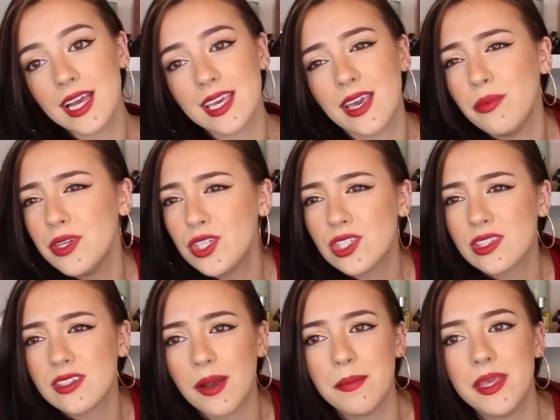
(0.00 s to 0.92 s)
Can we
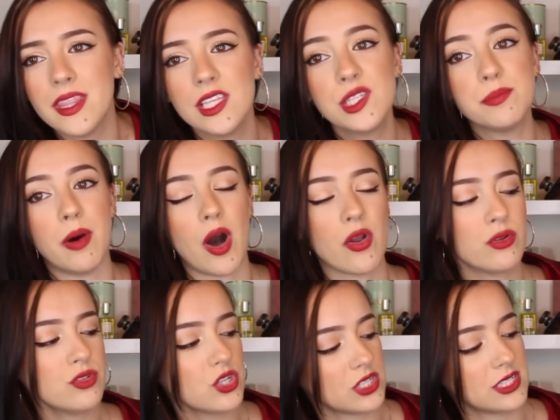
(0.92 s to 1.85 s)
just, I mean, this
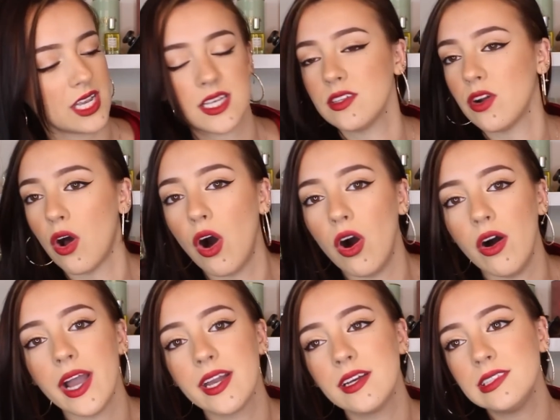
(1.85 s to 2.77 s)
bottle just says it all.
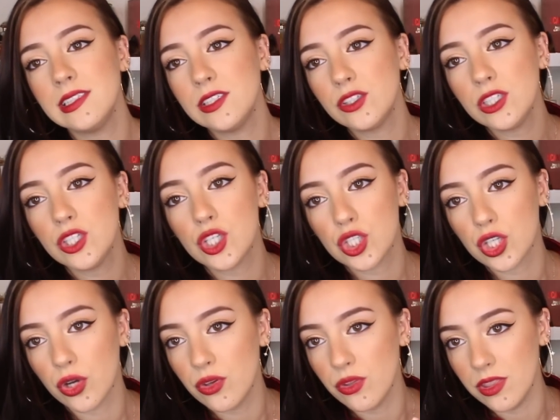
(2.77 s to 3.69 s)
I could literally just
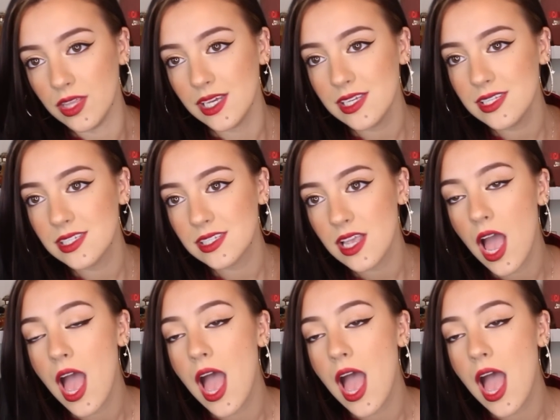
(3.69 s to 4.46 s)
show you this